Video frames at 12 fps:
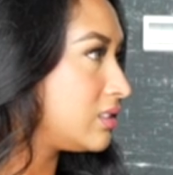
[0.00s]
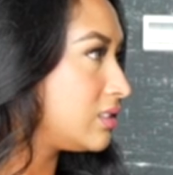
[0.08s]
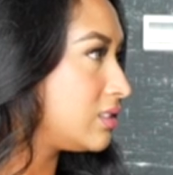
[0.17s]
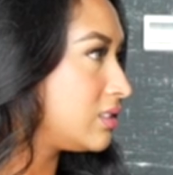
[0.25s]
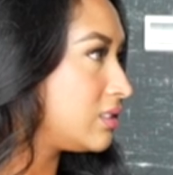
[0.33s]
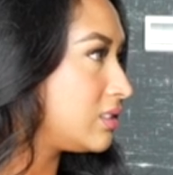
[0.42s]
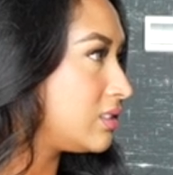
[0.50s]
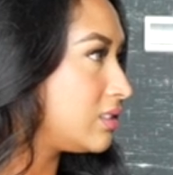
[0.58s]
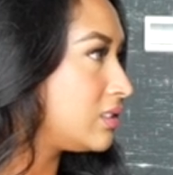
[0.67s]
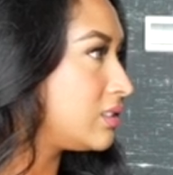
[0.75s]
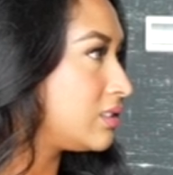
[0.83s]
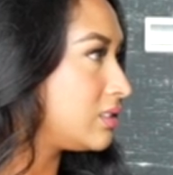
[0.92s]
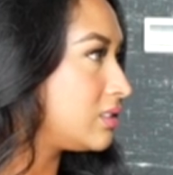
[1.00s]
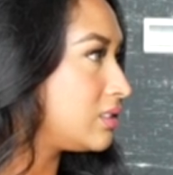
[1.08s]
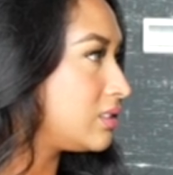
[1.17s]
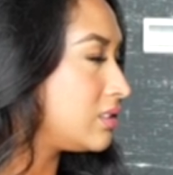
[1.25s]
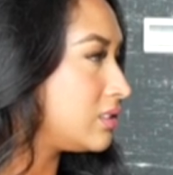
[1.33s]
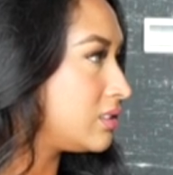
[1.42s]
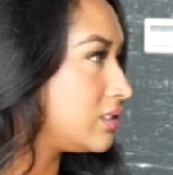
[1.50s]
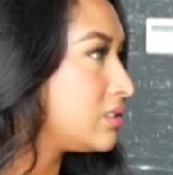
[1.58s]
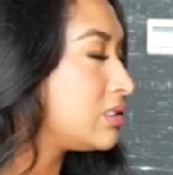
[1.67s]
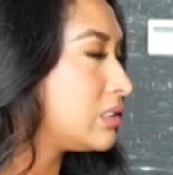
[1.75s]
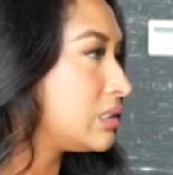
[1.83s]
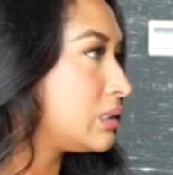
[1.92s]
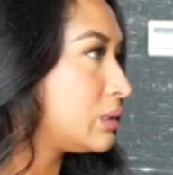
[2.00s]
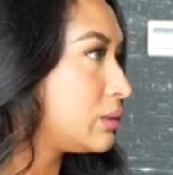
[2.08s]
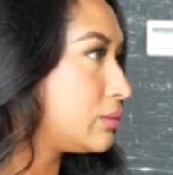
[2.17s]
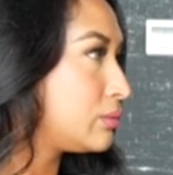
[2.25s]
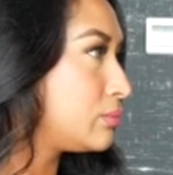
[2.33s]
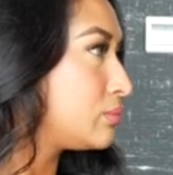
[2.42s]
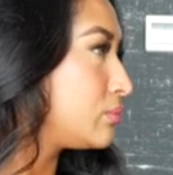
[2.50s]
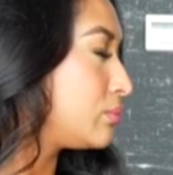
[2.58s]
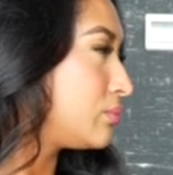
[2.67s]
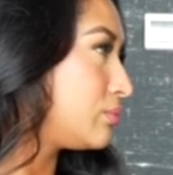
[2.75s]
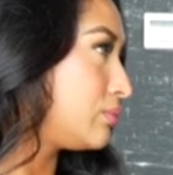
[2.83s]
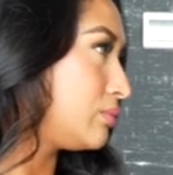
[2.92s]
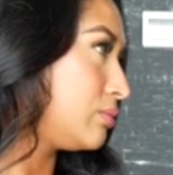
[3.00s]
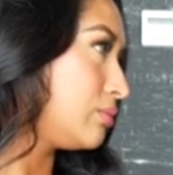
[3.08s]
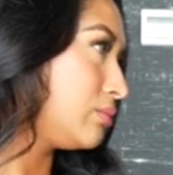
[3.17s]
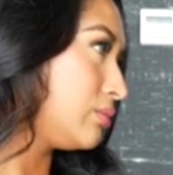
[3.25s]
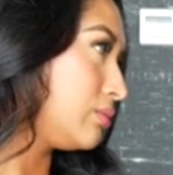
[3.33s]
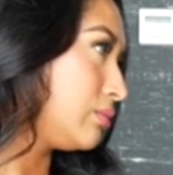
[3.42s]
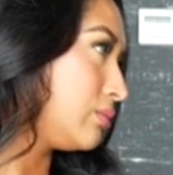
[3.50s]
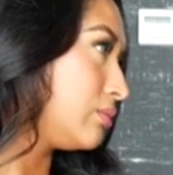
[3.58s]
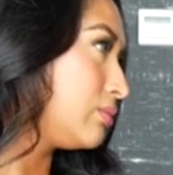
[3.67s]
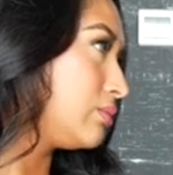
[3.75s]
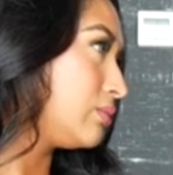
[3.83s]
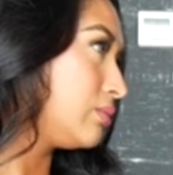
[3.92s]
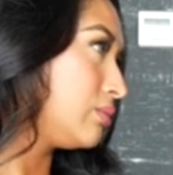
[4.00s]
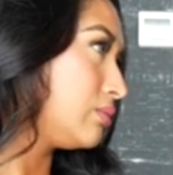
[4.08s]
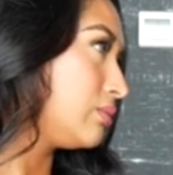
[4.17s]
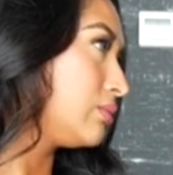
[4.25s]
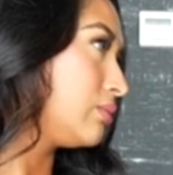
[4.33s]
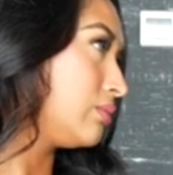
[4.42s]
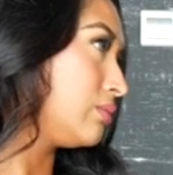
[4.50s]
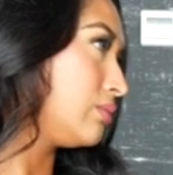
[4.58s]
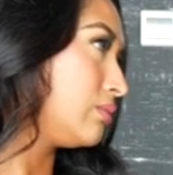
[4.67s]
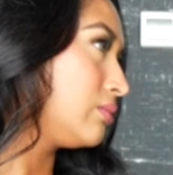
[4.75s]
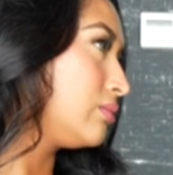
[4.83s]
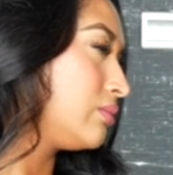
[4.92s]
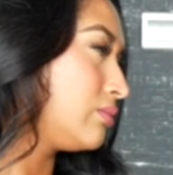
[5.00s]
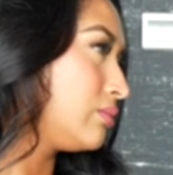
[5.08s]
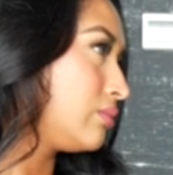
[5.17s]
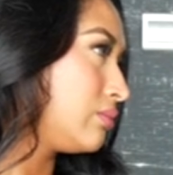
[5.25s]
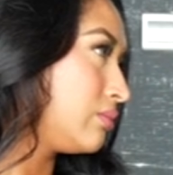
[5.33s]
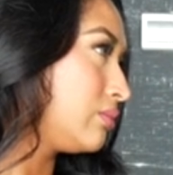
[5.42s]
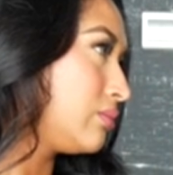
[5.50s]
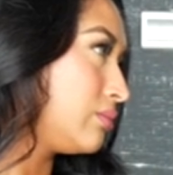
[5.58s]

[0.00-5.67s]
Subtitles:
This person isn't speaking.